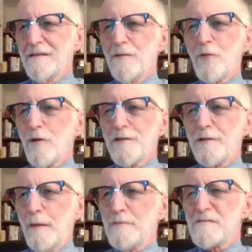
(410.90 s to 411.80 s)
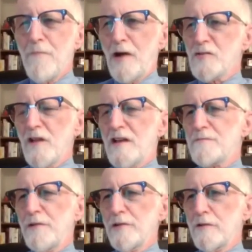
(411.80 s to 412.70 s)
the world seems much
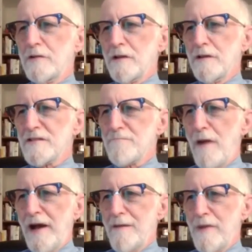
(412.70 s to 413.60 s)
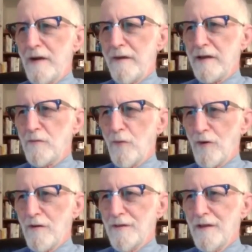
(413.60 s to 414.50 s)
less polluted, at least my American
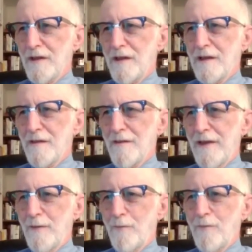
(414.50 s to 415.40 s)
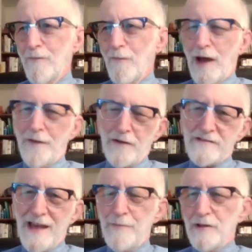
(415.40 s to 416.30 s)
world, than when I, for
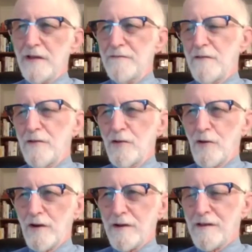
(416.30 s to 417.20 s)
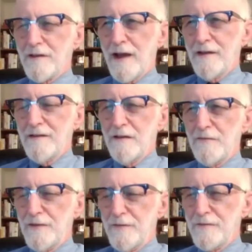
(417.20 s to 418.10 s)
example, lived in New York in the
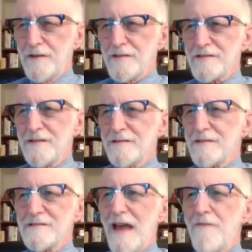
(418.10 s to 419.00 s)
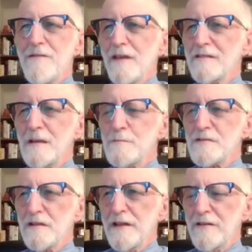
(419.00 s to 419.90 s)
1950s. Everything
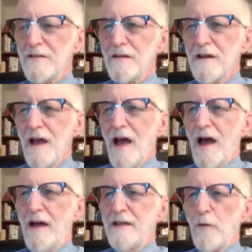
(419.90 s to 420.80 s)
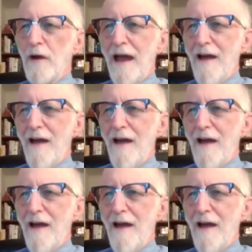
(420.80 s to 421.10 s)
seems cleaner. And yet we're